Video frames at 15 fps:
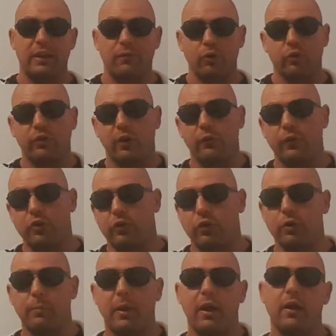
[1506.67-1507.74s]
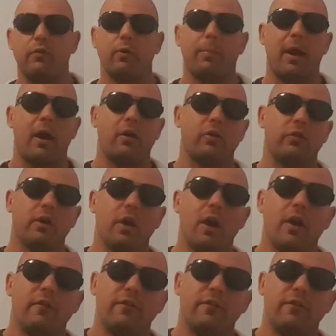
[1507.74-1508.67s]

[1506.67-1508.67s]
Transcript: Give yourself these good behavior patterns.